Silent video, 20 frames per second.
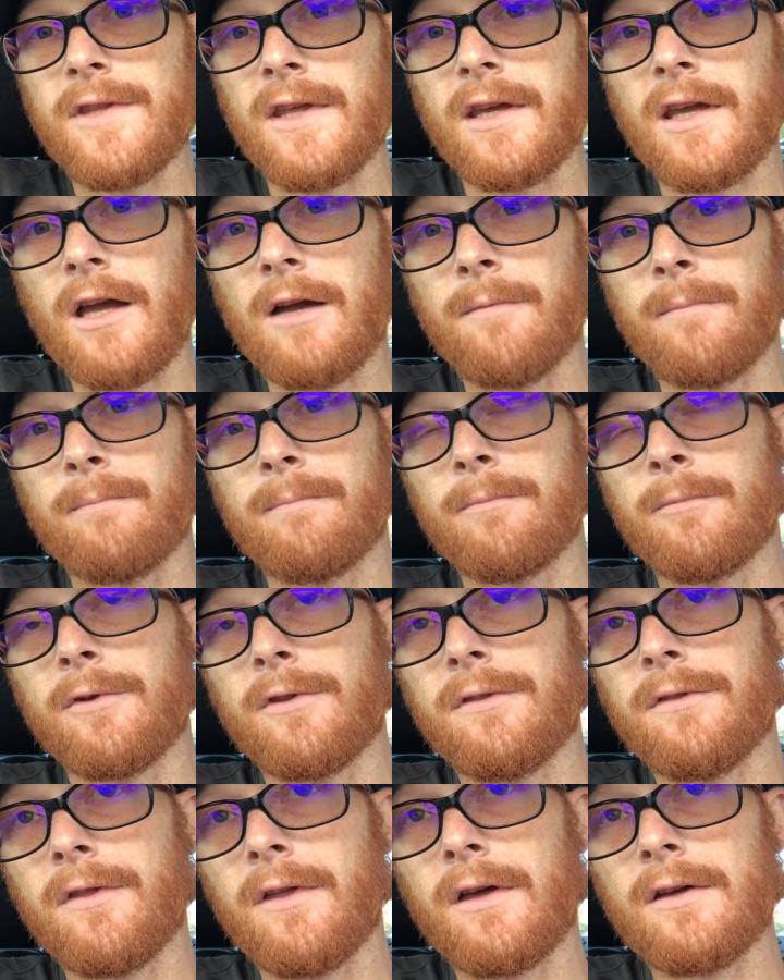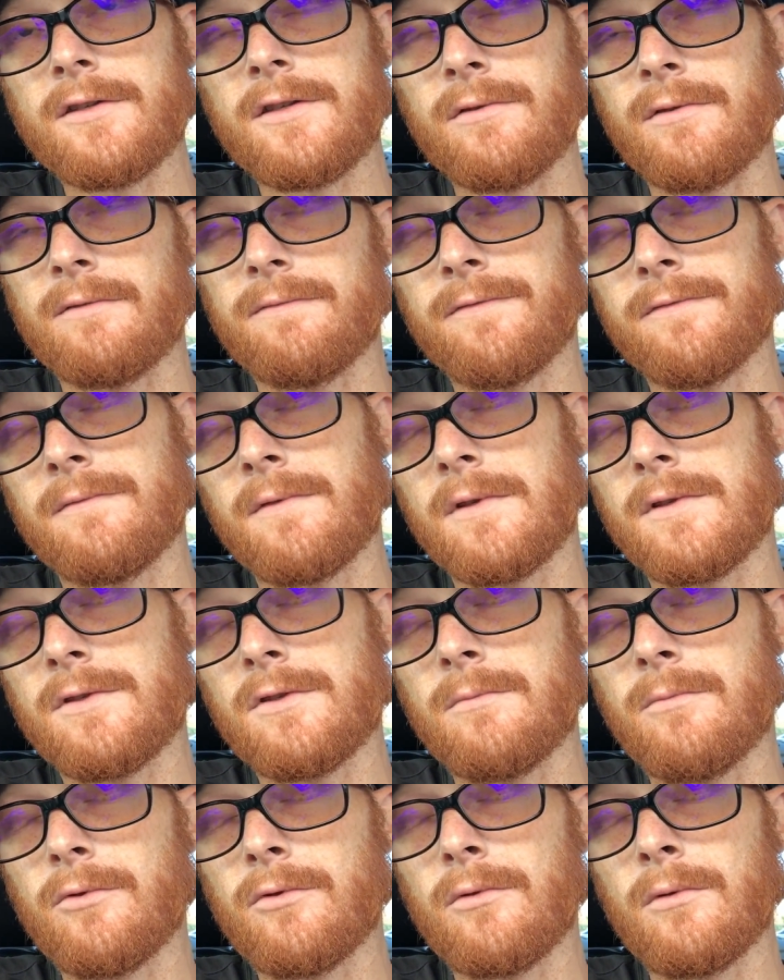they come with,
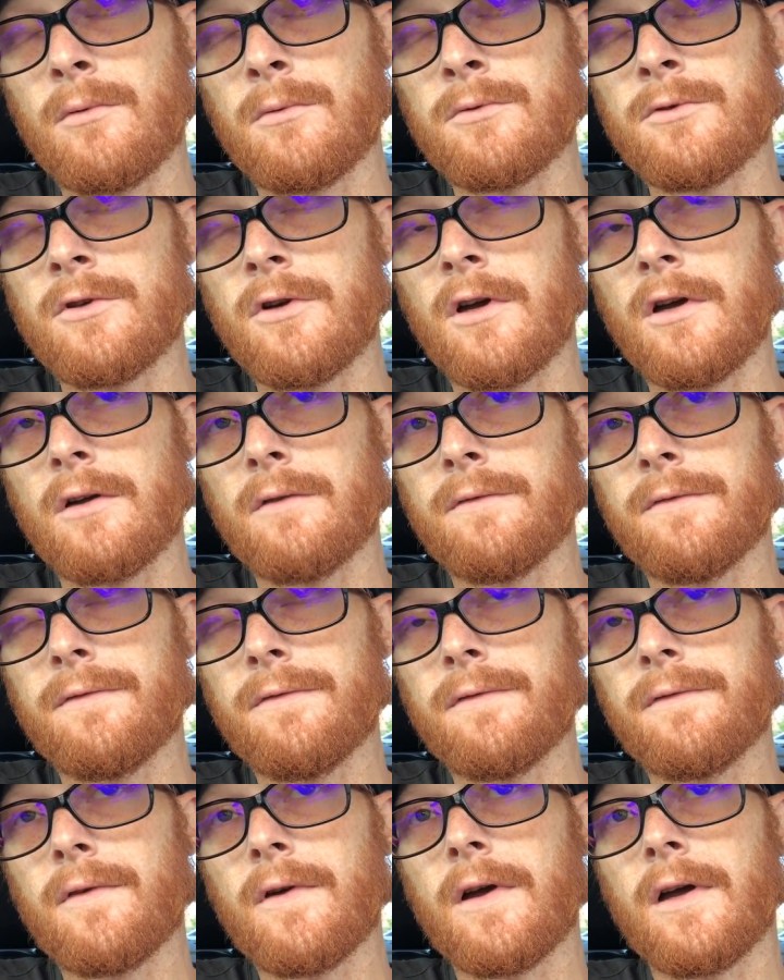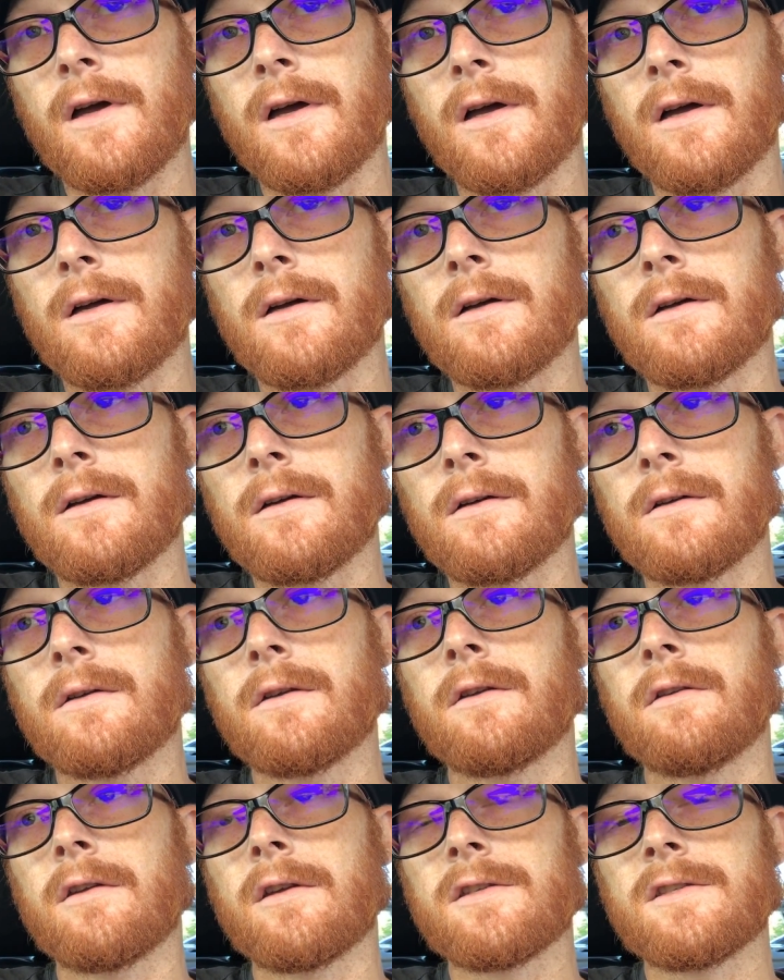Subaru all drive,
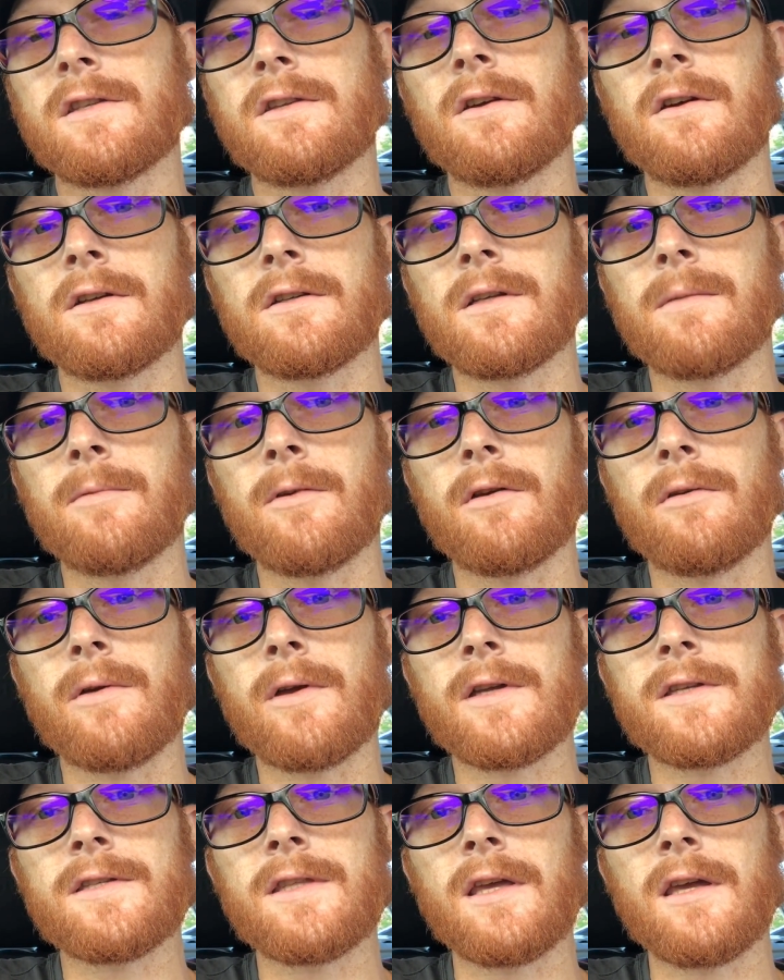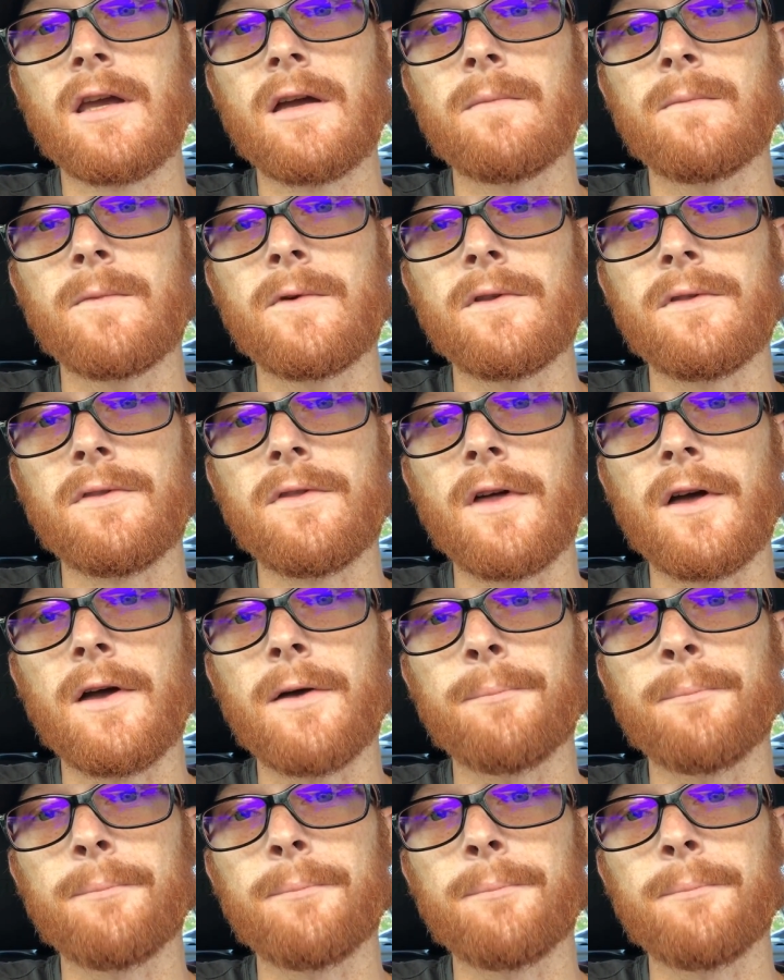STI and WRX, they come with